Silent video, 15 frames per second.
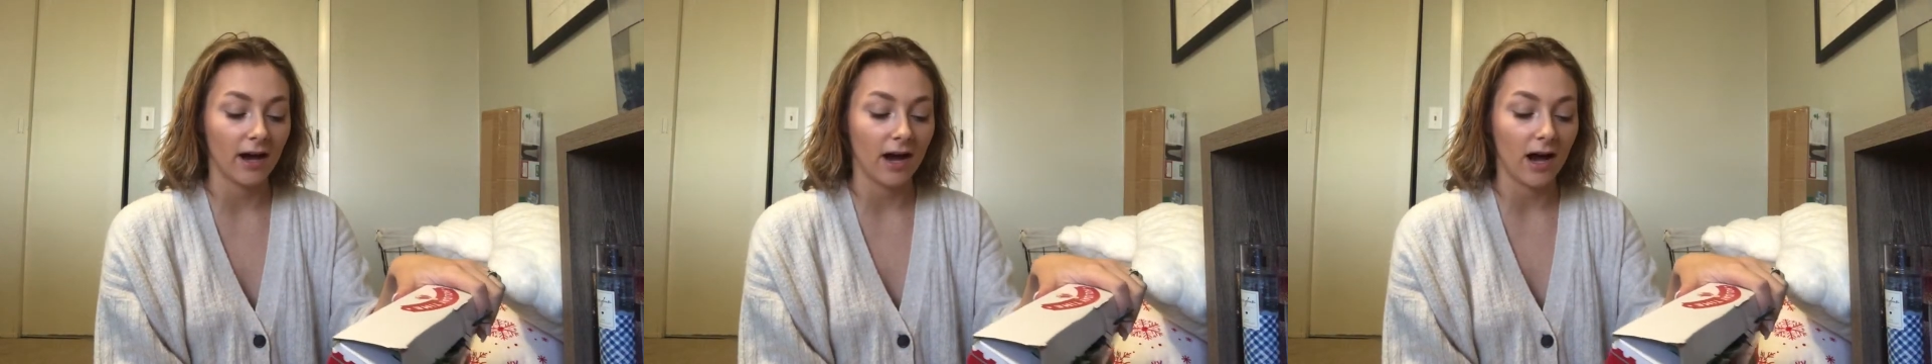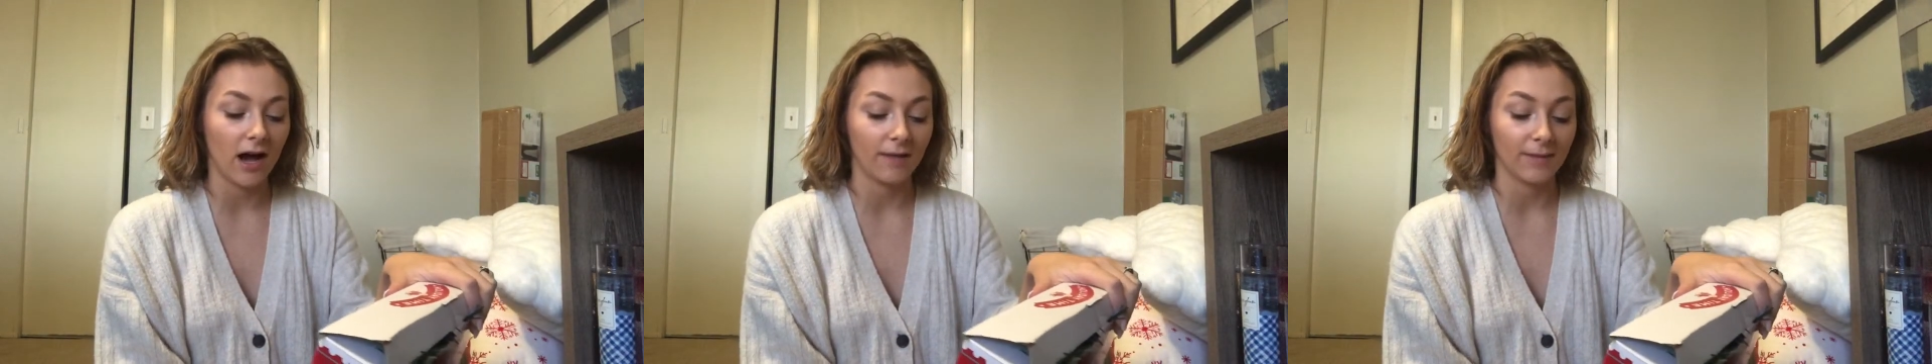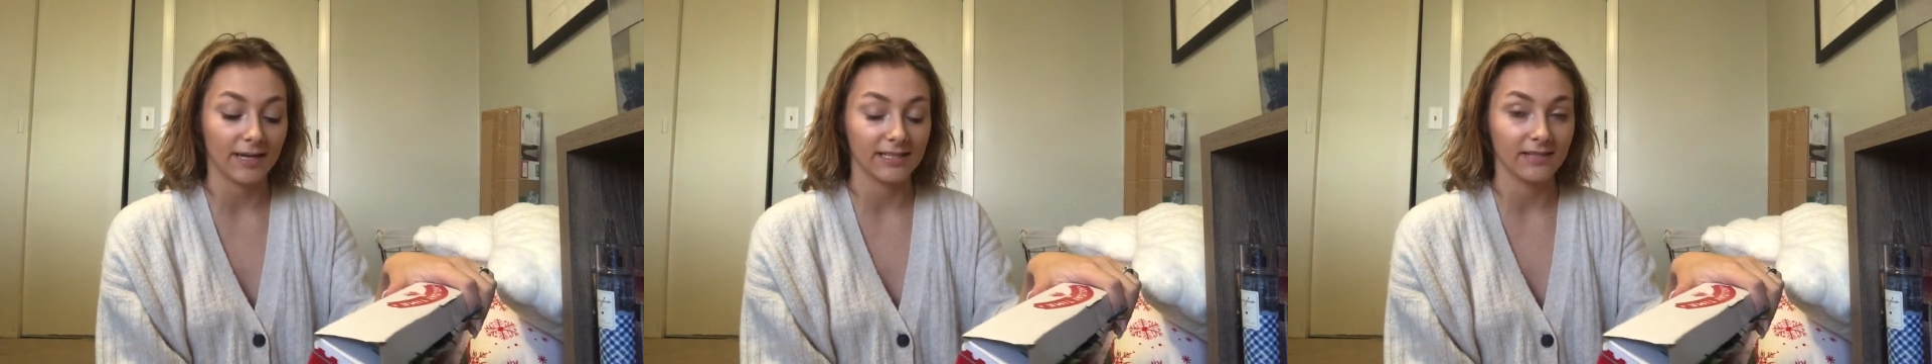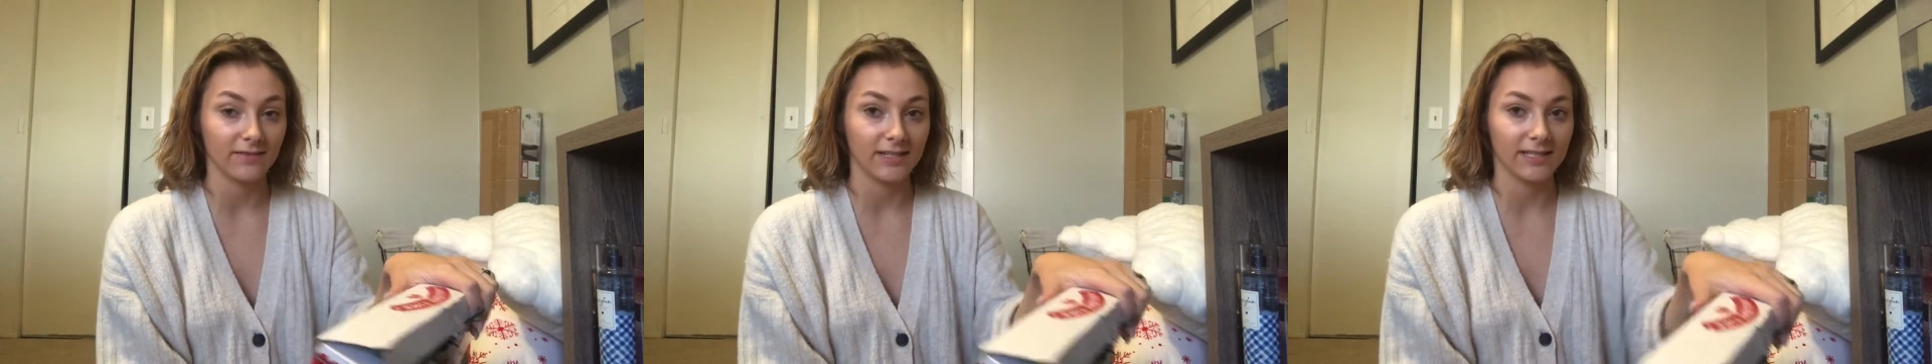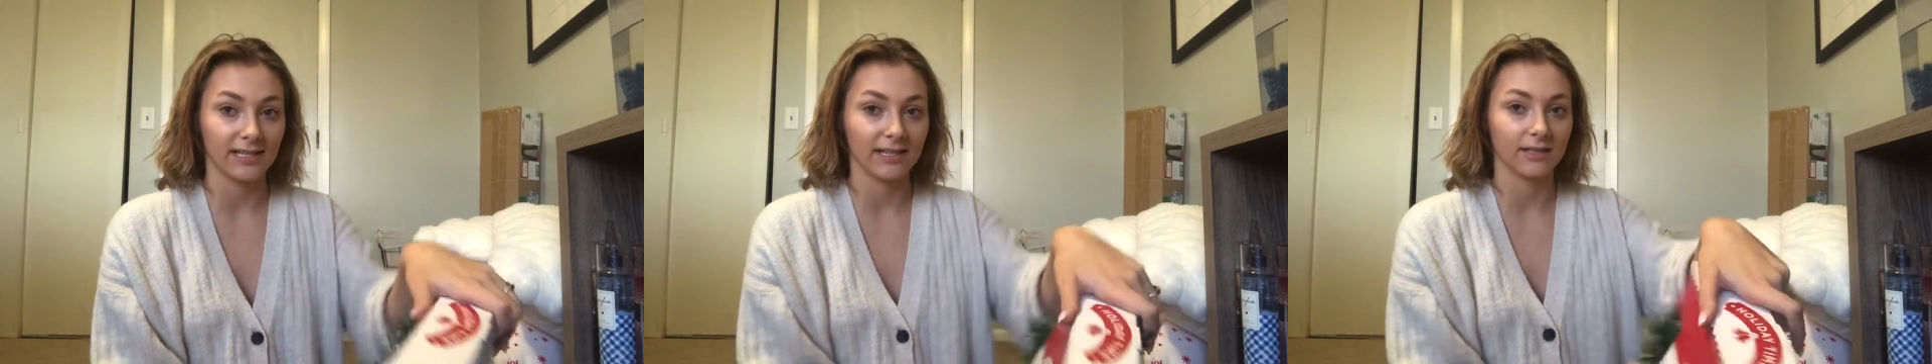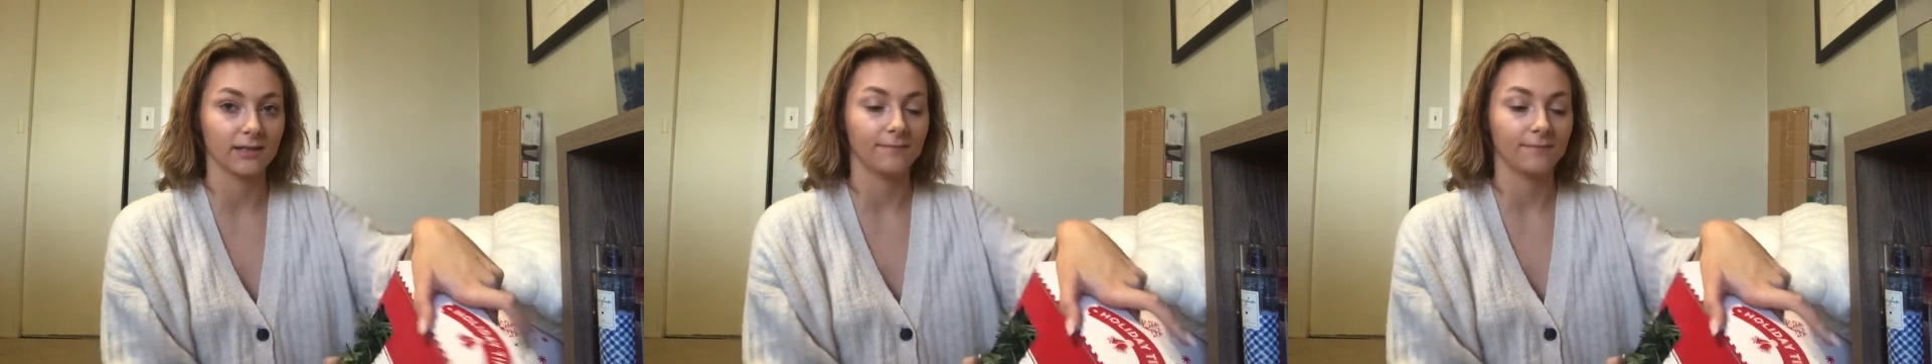on my TV stand.